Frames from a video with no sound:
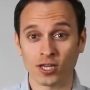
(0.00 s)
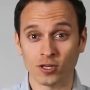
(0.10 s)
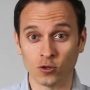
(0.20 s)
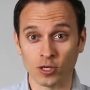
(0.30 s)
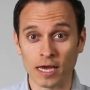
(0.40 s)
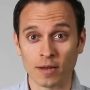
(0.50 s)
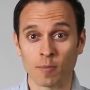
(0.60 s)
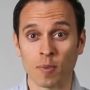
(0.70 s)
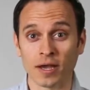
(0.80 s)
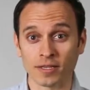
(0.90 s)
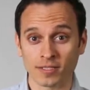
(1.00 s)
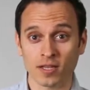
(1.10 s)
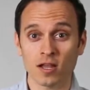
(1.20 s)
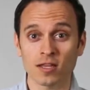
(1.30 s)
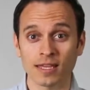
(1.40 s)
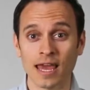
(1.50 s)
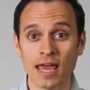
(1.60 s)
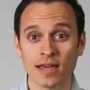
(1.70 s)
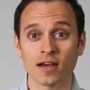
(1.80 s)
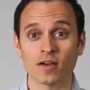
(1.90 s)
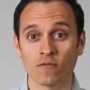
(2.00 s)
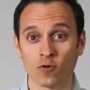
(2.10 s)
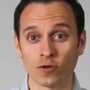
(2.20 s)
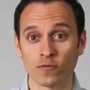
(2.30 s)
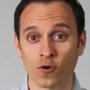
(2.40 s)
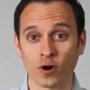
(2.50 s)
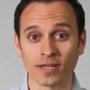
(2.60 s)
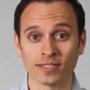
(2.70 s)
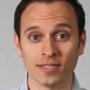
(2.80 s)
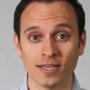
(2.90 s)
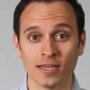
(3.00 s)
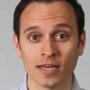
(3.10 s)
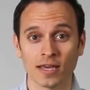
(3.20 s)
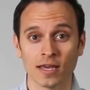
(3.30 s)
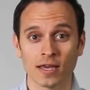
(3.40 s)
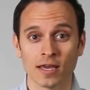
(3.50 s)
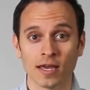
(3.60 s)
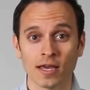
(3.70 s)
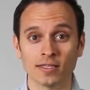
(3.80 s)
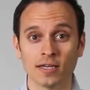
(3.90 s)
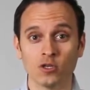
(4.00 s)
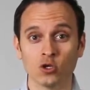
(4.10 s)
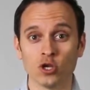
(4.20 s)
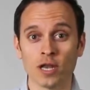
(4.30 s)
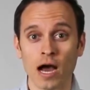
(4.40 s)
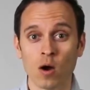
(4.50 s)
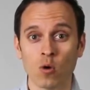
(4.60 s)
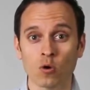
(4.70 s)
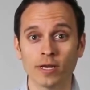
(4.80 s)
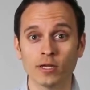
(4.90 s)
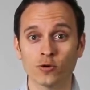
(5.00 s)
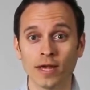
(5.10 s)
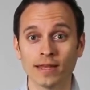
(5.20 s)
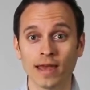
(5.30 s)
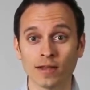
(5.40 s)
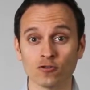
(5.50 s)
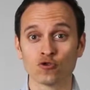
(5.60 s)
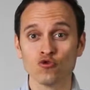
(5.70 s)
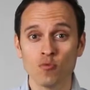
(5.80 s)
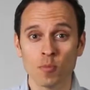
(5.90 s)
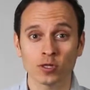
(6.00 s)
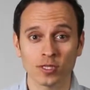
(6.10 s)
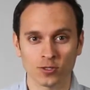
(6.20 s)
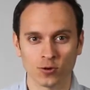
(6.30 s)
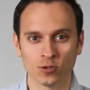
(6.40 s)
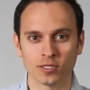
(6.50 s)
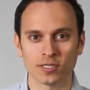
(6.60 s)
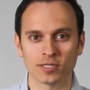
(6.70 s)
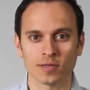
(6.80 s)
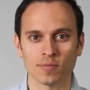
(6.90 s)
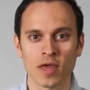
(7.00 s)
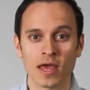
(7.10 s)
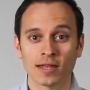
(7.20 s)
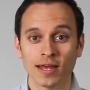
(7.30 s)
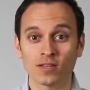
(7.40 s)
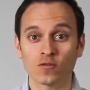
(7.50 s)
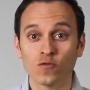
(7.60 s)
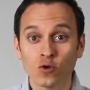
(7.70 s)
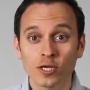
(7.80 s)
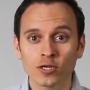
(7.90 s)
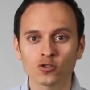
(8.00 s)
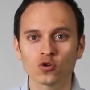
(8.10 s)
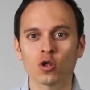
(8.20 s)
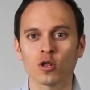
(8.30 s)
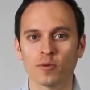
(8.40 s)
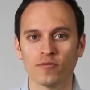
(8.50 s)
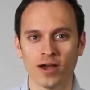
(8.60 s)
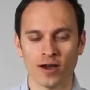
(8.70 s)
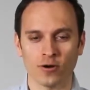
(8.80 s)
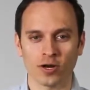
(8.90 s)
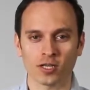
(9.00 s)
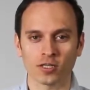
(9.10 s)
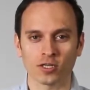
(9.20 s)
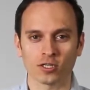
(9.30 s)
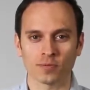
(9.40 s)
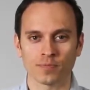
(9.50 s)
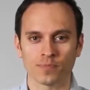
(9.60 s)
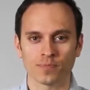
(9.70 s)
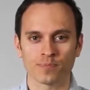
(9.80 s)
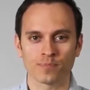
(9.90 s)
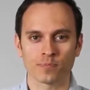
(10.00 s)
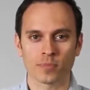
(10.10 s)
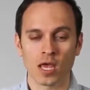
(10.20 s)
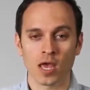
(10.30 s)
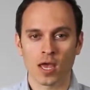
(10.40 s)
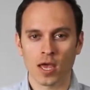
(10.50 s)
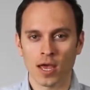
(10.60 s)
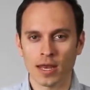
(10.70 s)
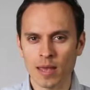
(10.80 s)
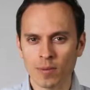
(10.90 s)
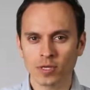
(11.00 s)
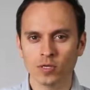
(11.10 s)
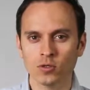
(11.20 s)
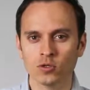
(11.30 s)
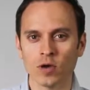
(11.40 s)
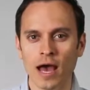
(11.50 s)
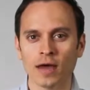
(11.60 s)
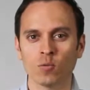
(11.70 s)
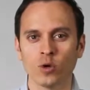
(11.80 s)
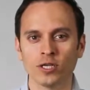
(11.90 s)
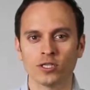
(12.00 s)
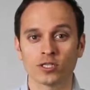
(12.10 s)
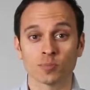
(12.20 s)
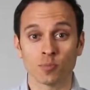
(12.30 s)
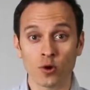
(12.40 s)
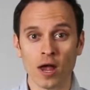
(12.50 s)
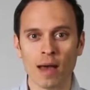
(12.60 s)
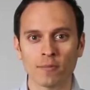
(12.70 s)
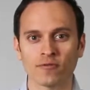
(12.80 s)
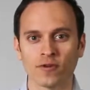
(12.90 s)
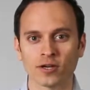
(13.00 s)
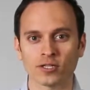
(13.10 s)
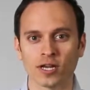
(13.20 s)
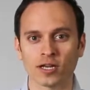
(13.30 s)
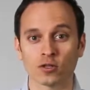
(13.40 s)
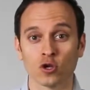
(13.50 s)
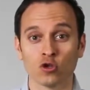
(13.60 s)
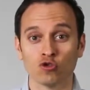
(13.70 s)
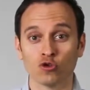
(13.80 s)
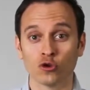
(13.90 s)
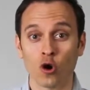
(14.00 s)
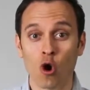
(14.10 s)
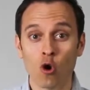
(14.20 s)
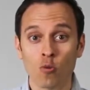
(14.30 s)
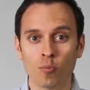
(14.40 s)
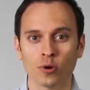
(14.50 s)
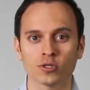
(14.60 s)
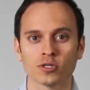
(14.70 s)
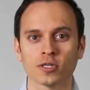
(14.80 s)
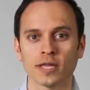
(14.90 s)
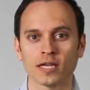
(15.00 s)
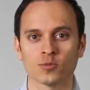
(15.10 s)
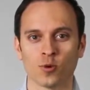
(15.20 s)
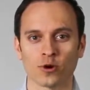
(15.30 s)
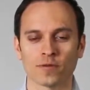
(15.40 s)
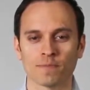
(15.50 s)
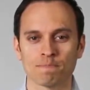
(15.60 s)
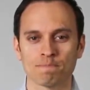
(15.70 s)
that you get by installing the ANI 44XT is that you could now already create a true multi-zone system that is fully controllable via AUDAC Touch, enabling you to add widgets per amplifier channel to your own personal dashboard.